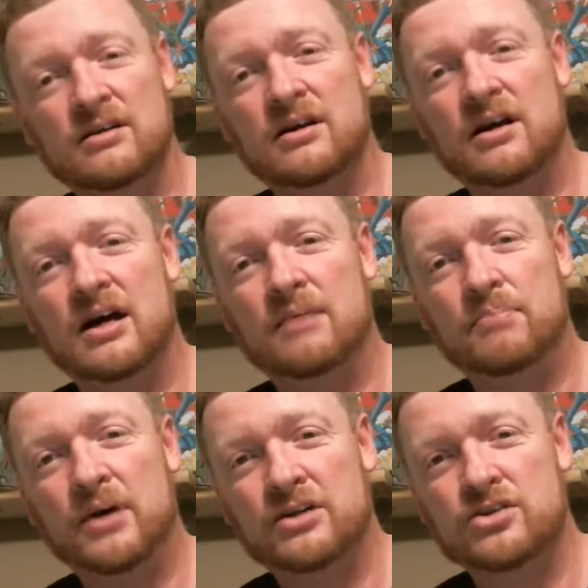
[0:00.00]

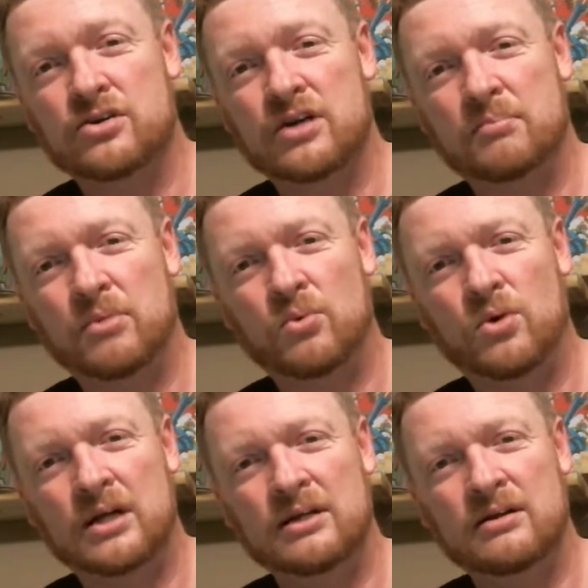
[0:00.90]
Punisher number
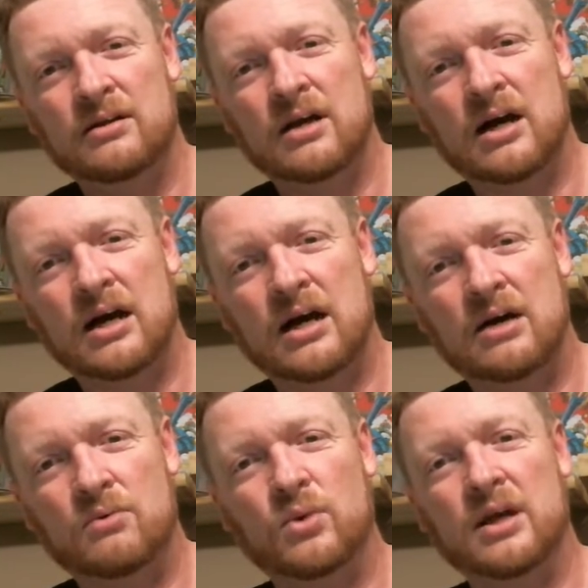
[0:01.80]
1,
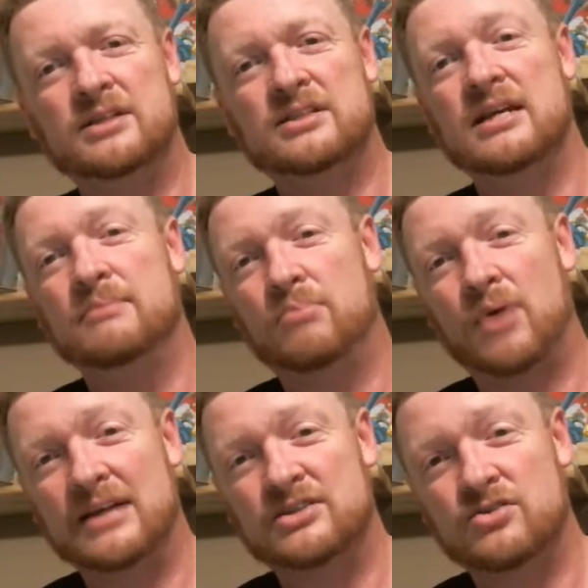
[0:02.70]
with Tim
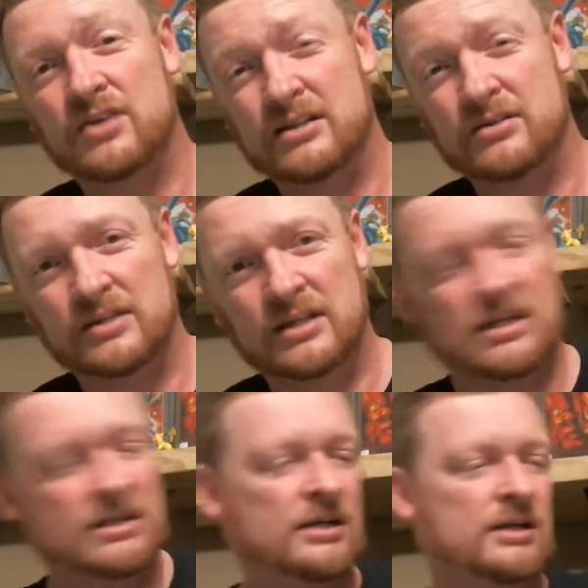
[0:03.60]
Bradstreet doing
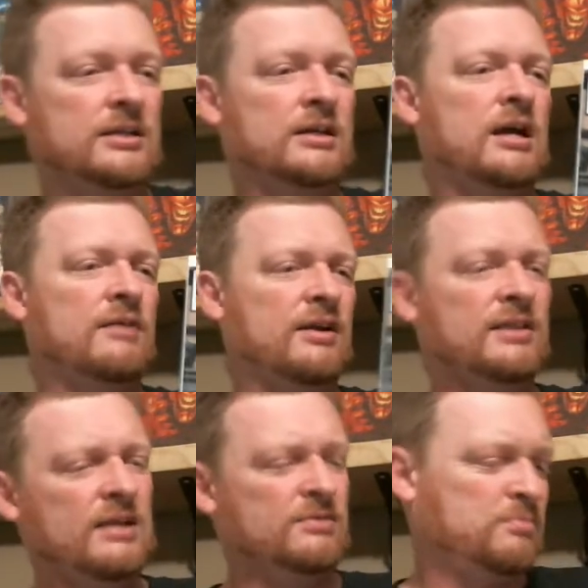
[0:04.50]
the cover. I
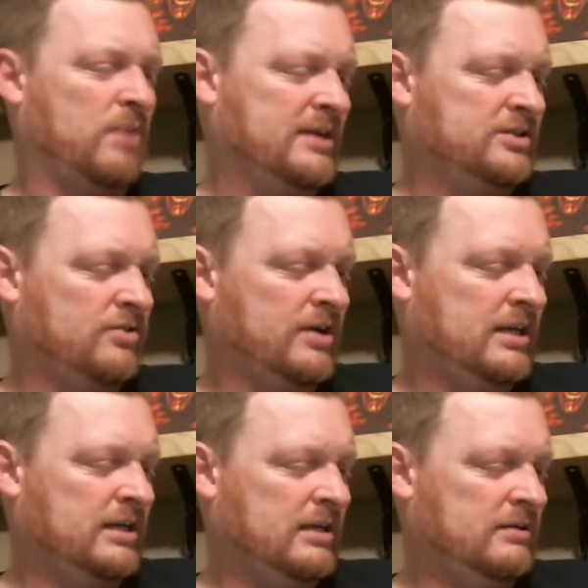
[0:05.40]
think it was Bradstreet,
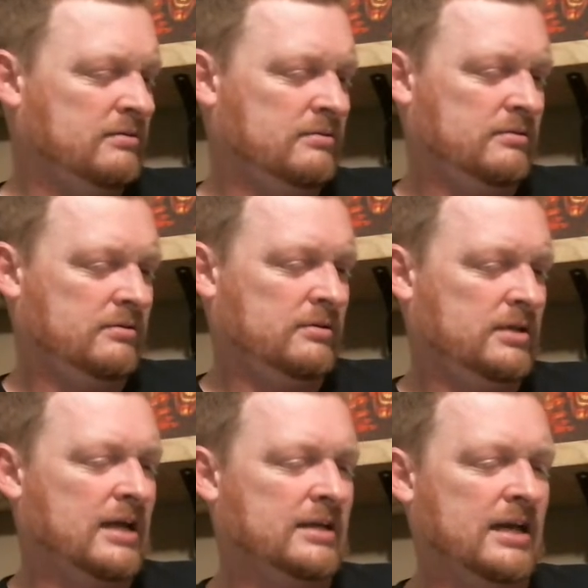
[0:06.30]
isn't it?
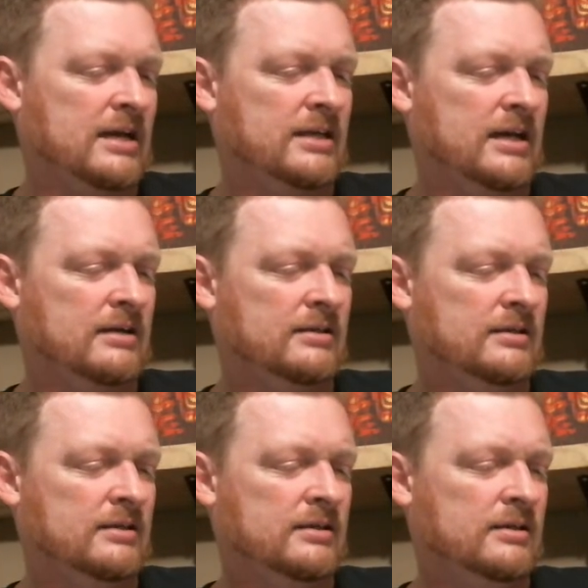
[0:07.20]
Yeah.
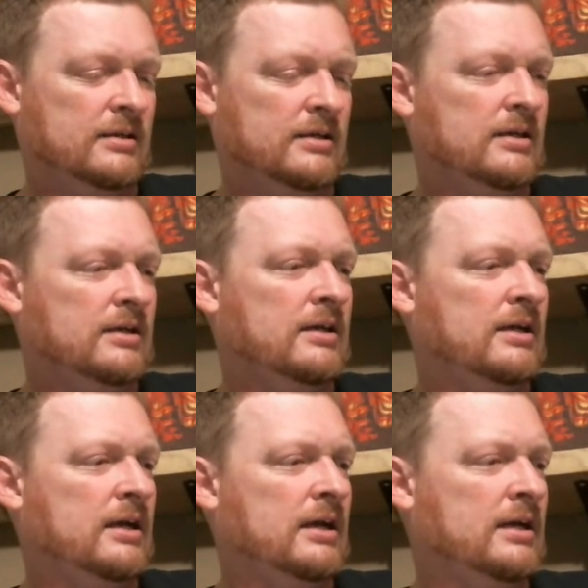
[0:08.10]

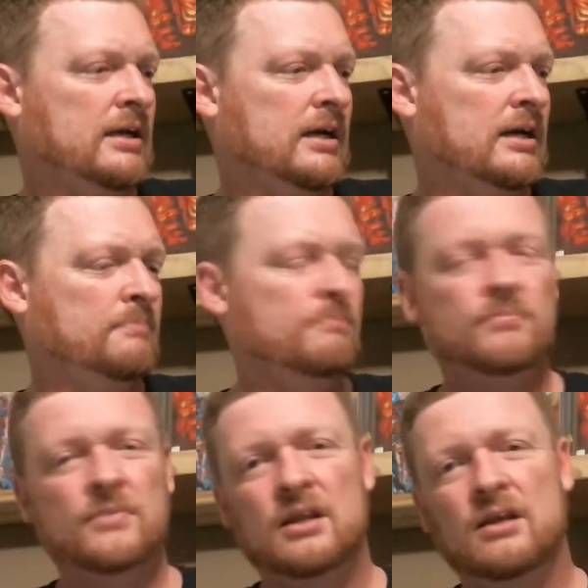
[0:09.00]
And
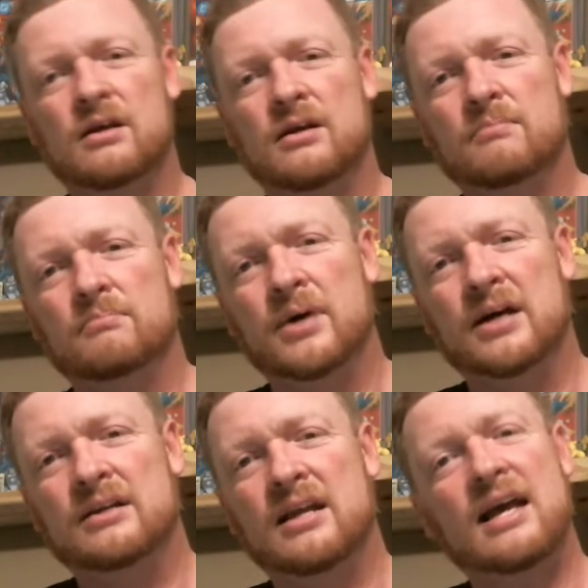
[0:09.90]

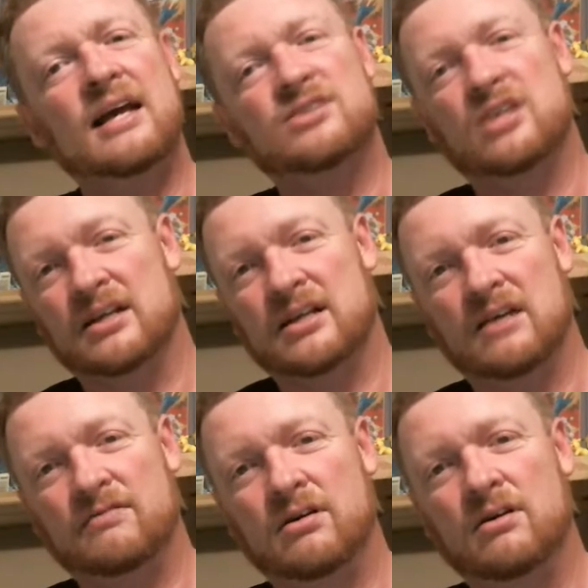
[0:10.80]
but excellent
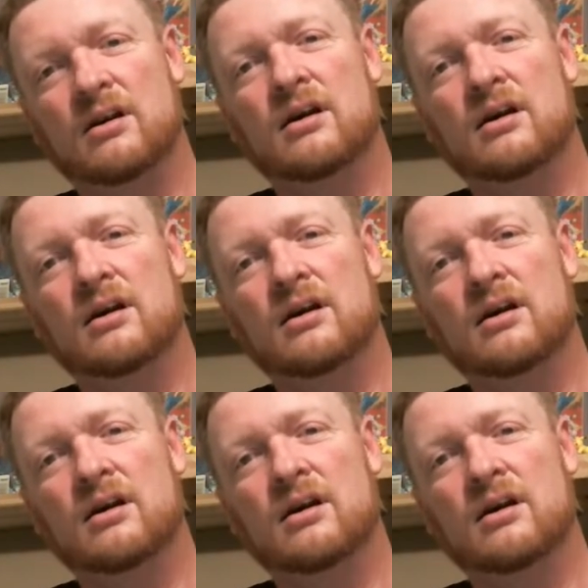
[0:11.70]
cover.